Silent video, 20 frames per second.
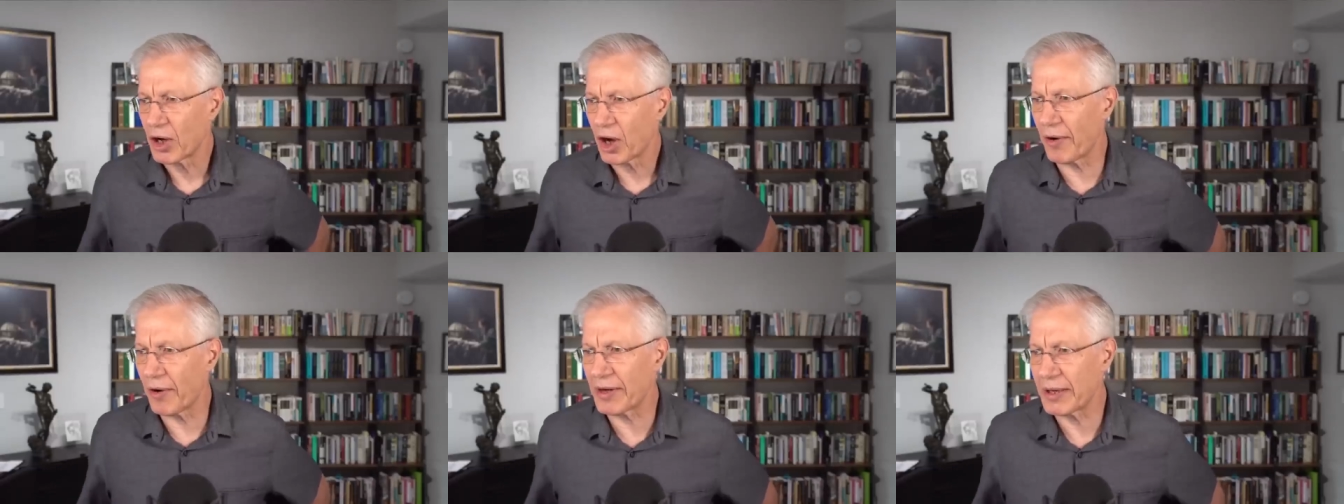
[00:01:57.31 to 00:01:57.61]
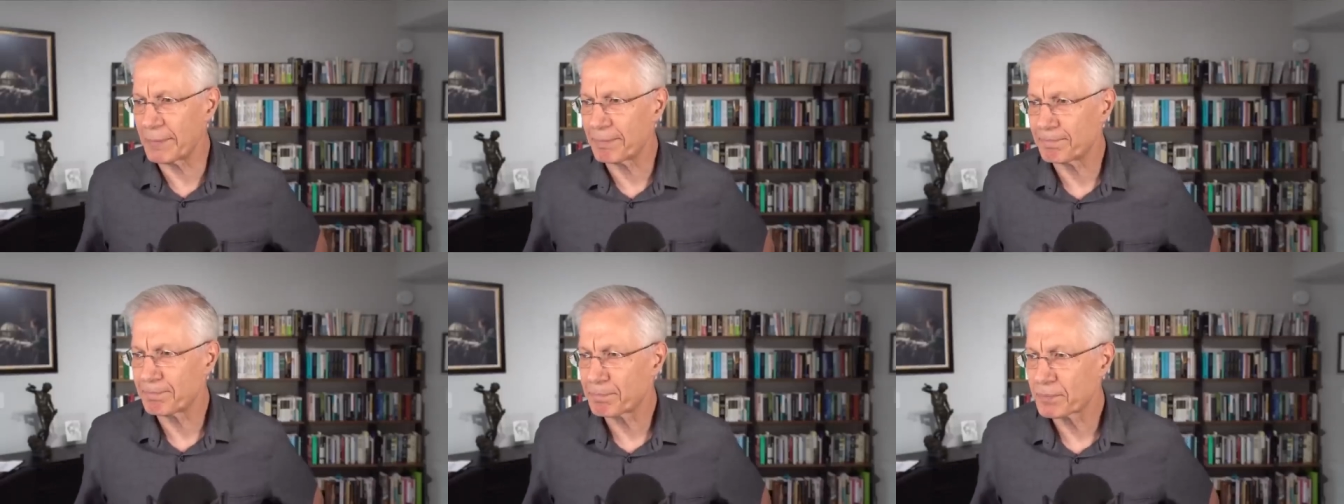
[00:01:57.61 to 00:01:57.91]
All
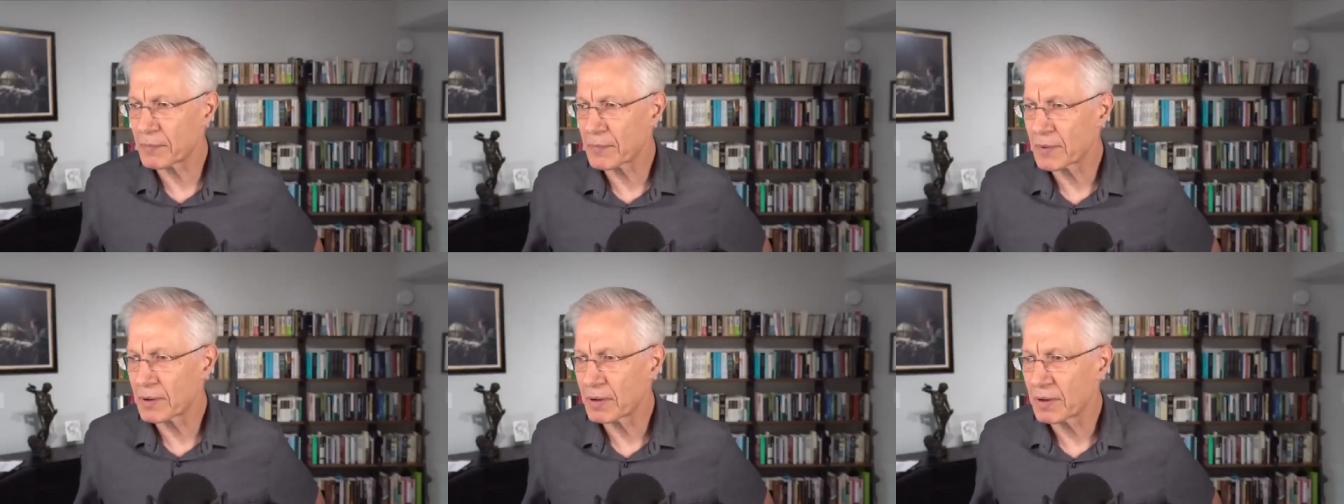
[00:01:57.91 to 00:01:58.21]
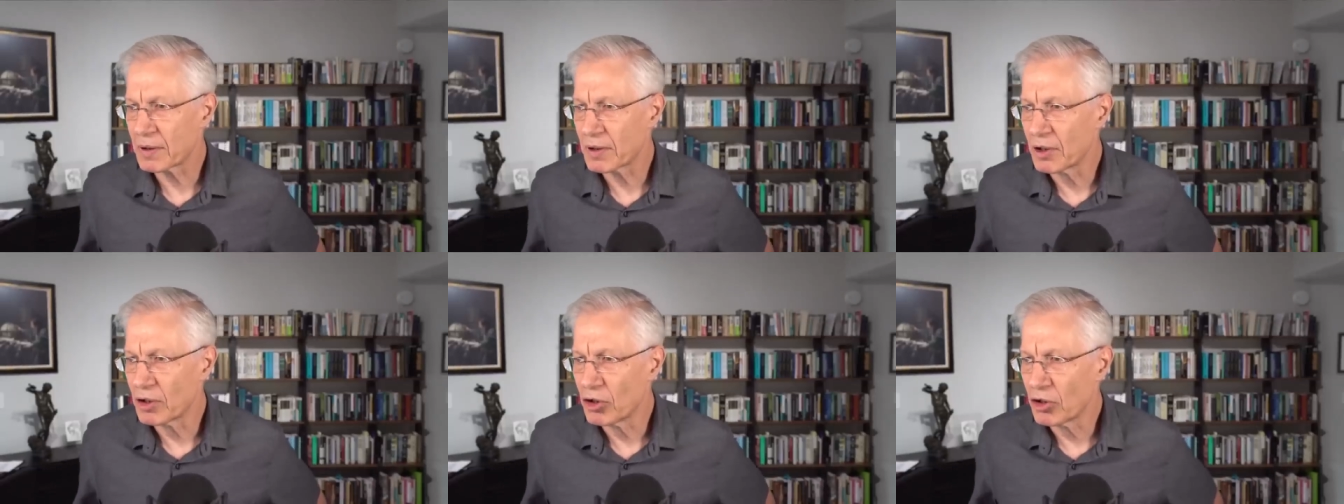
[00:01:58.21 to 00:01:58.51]
right,
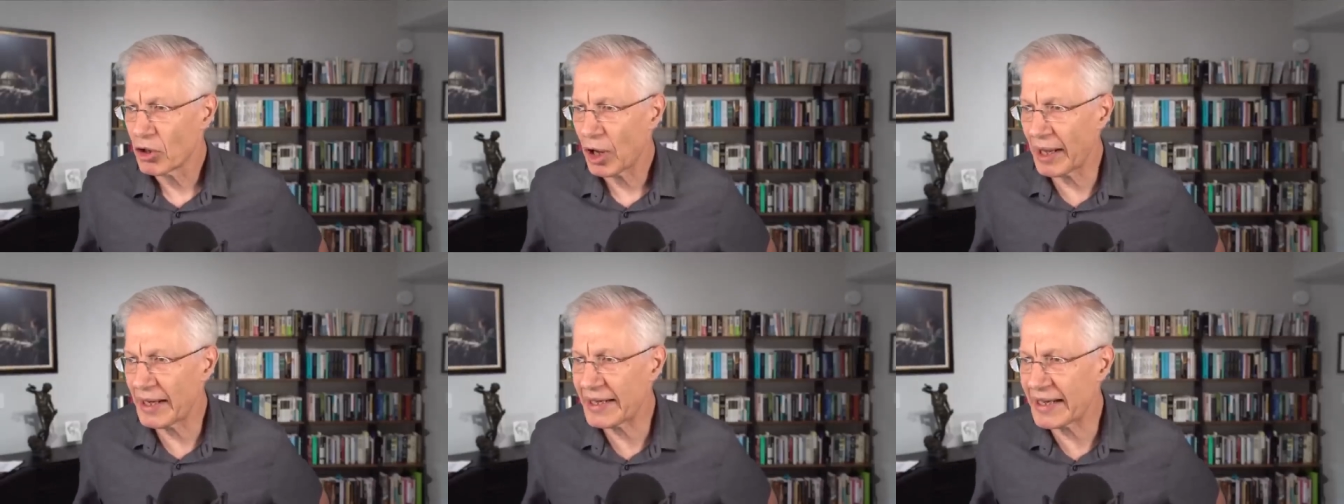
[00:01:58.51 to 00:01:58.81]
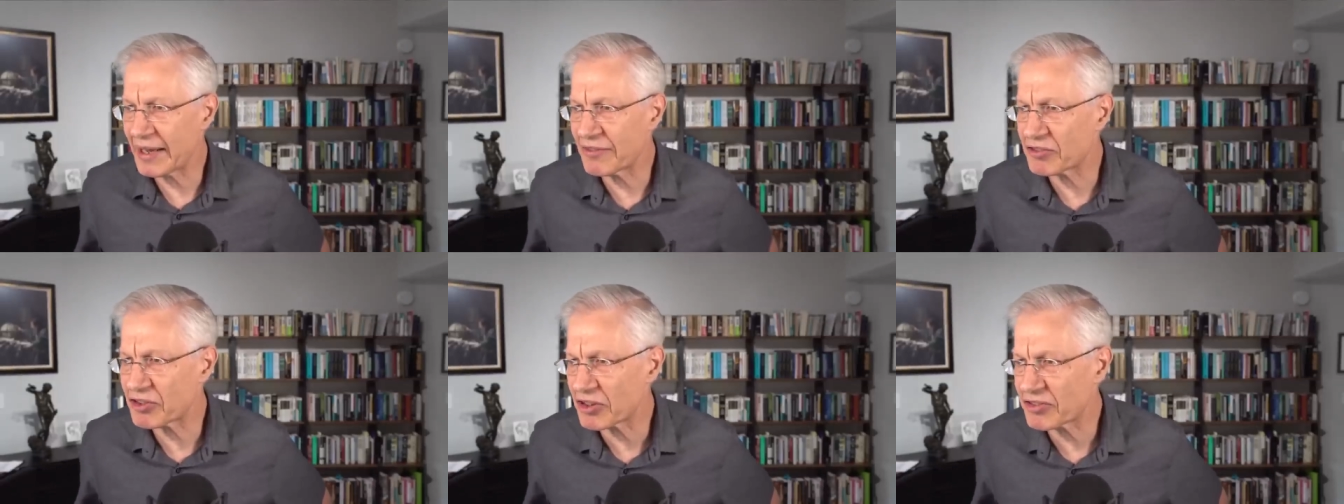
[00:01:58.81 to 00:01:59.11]
and he
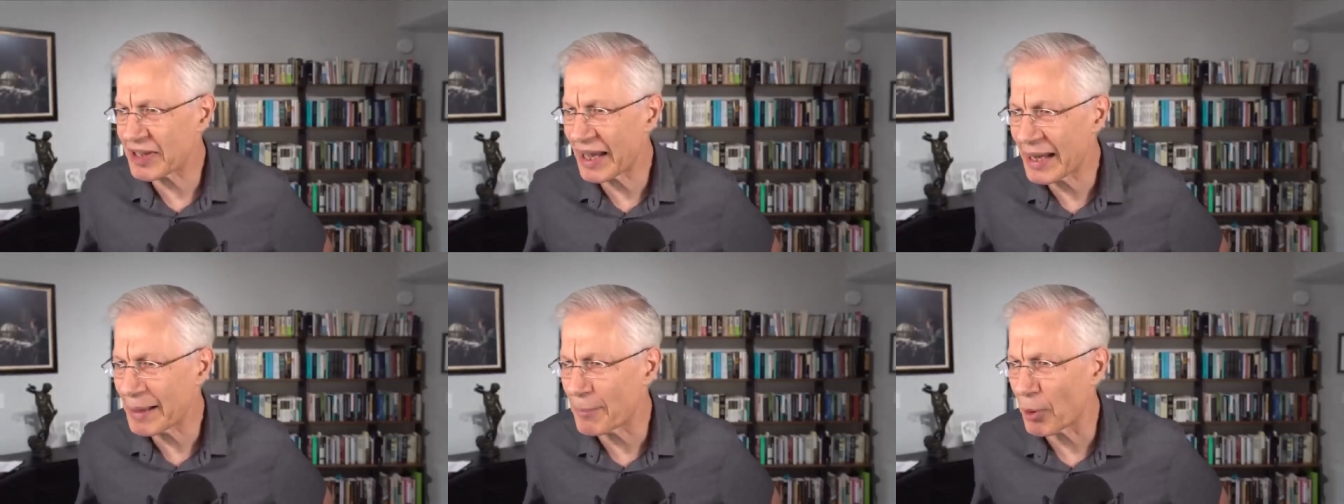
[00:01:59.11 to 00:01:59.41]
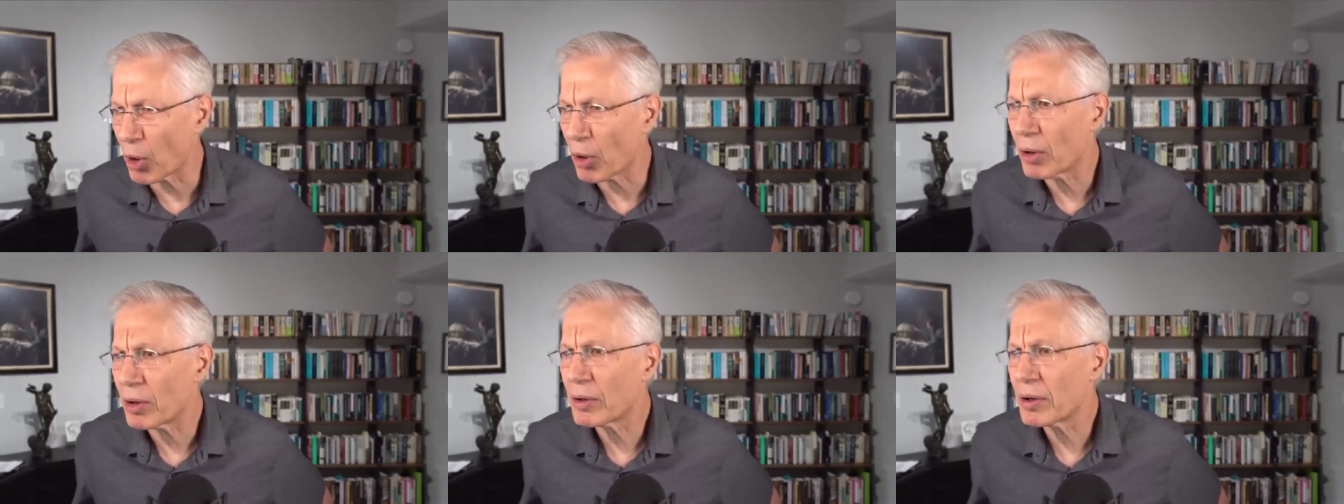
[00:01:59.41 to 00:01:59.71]
gives a
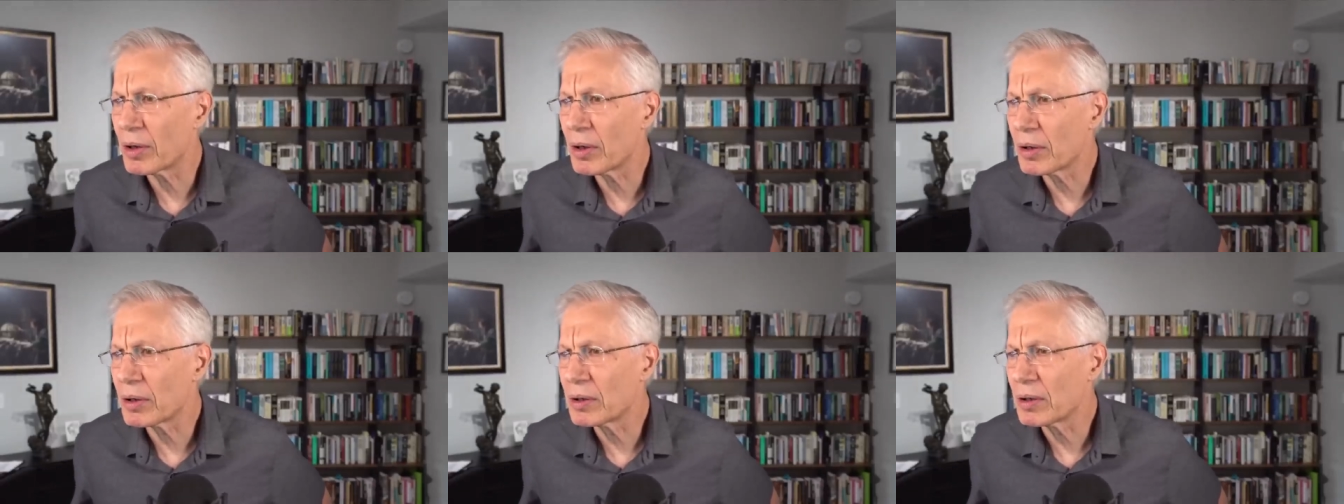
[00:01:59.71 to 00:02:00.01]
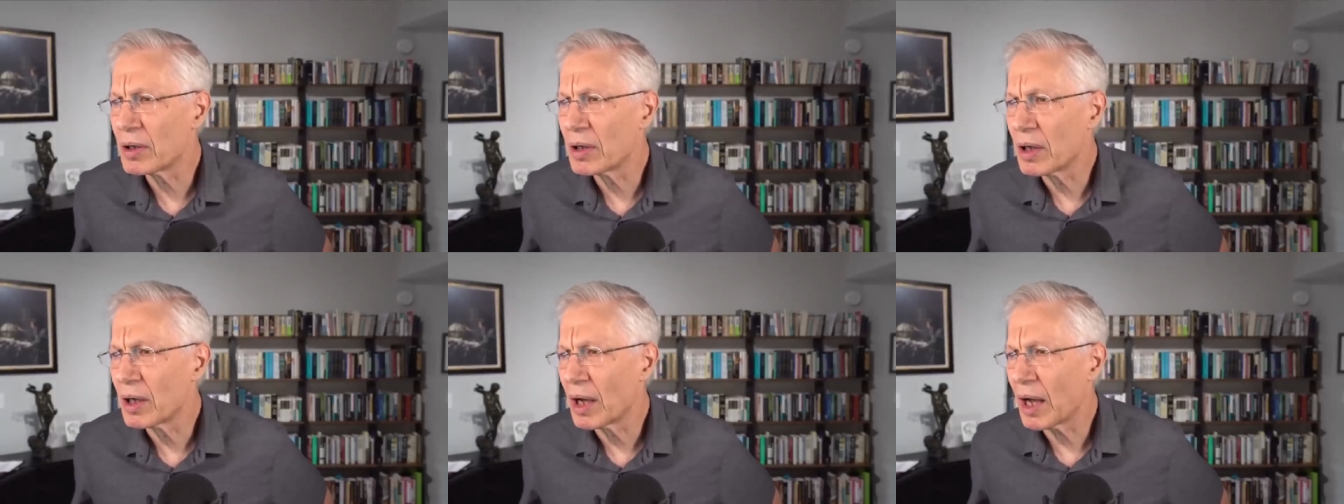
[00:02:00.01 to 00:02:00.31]
table,
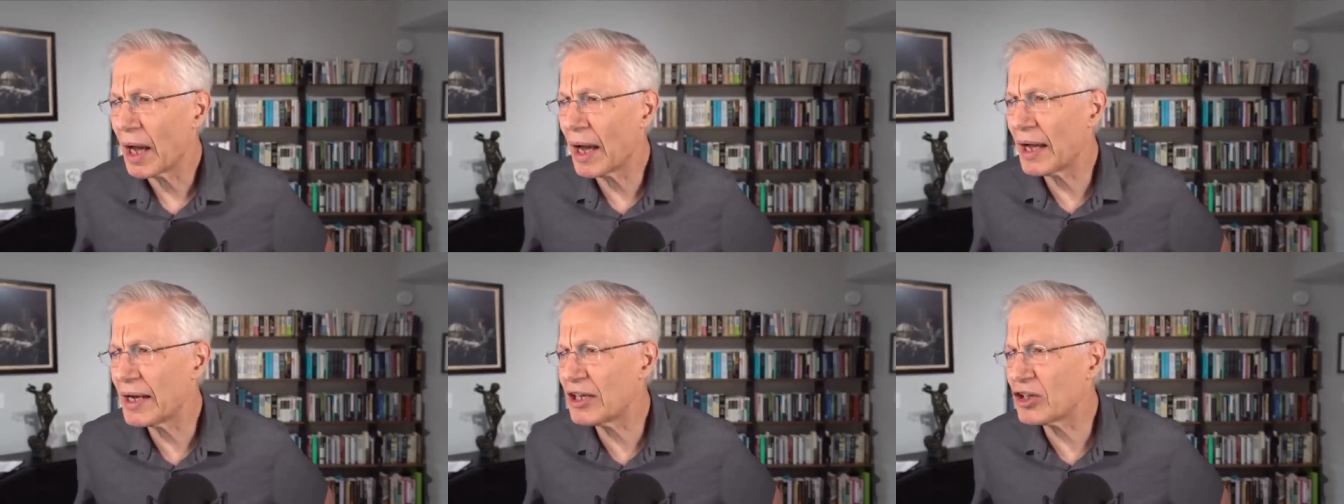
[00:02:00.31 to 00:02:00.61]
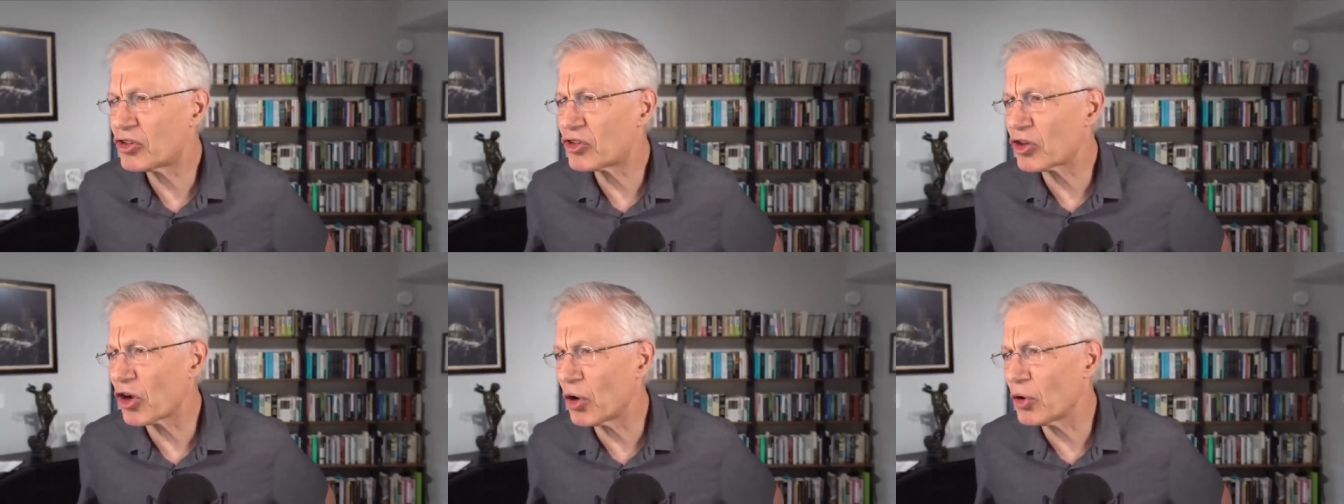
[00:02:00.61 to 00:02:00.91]
and he
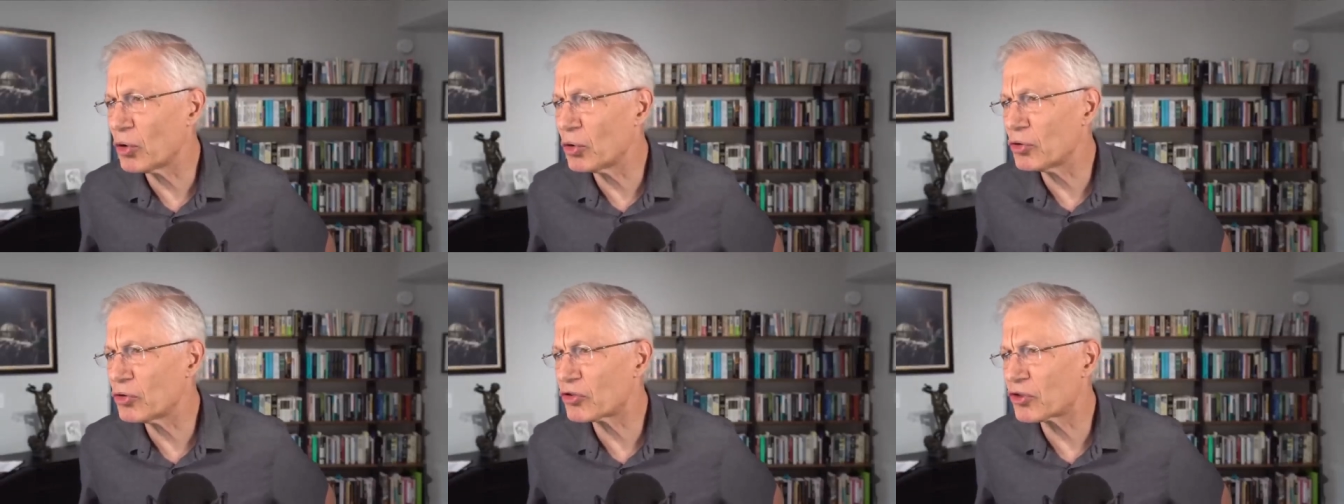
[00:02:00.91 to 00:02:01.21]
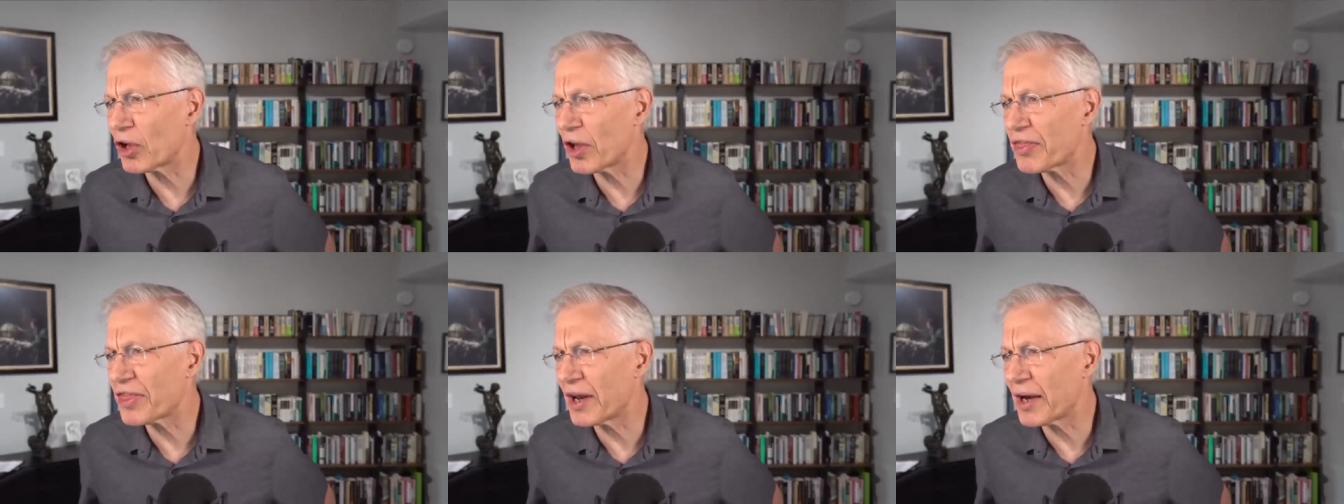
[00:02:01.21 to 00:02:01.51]
shows
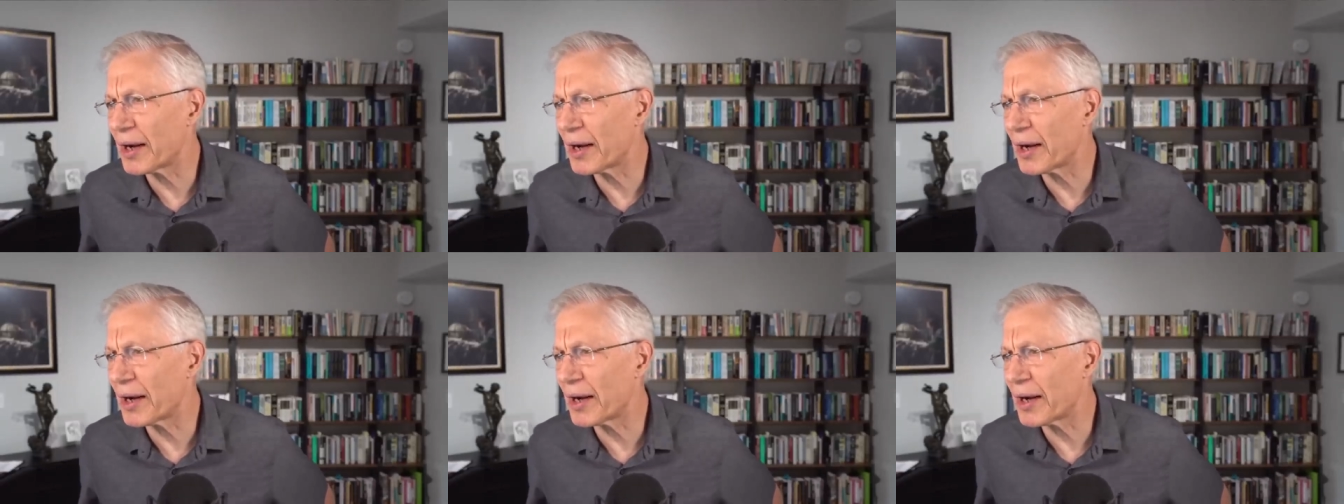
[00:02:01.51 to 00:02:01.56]
the